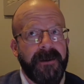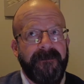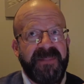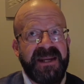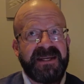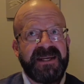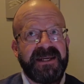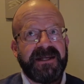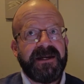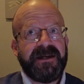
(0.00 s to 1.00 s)

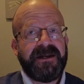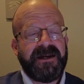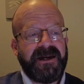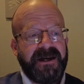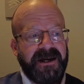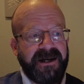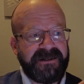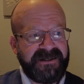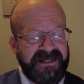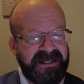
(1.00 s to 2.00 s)
making a
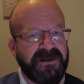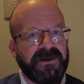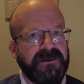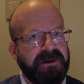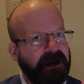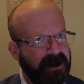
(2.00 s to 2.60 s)
deal